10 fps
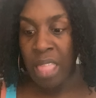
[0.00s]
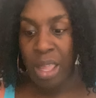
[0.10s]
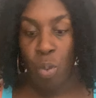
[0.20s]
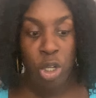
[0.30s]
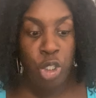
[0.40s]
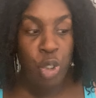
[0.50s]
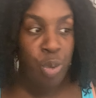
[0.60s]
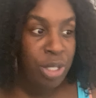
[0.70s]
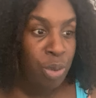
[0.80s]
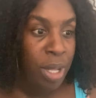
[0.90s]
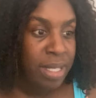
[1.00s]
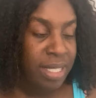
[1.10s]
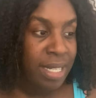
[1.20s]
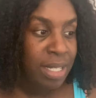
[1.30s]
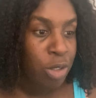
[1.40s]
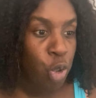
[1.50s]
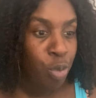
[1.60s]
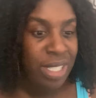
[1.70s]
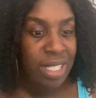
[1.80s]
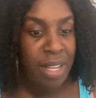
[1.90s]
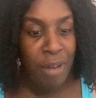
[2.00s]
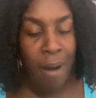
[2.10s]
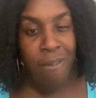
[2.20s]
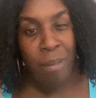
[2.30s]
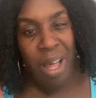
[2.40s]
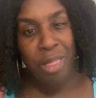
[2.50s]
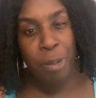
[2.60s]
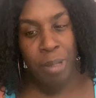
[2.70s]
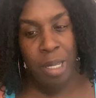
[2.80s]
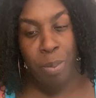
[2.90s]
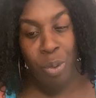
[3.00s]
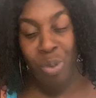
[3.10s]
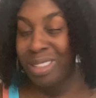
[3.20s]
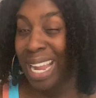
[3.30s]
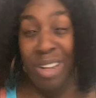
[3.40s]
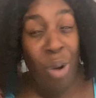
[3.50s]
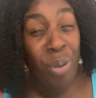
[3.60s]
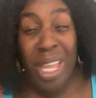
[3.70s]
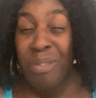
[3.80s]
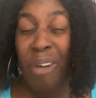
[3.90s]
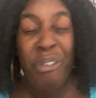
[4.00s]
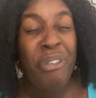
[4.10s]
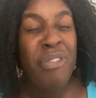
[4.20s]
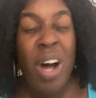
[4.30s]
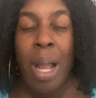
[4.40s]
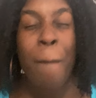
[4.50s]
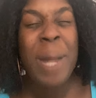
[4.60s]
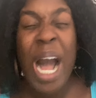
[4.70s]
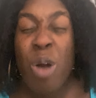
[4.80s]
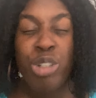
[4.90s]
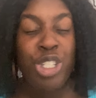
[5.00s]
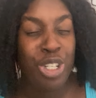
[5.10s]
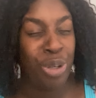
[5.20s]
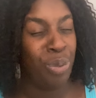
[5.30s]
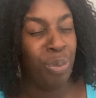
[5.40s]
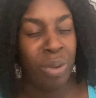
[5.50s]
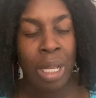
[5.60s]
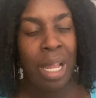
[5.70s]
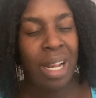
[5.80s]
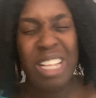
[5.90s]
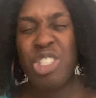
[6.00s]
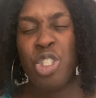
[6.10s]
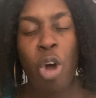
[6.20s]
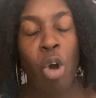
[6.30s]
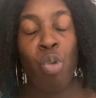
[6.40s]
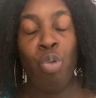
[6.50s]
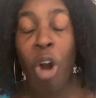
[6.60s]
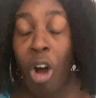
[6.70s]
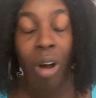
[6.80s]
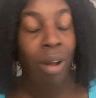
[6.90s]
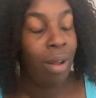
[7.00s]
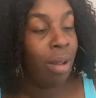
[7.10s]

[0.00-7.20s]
They want you to receive help from other people. They don't give a fuck about you. Let's talk raw.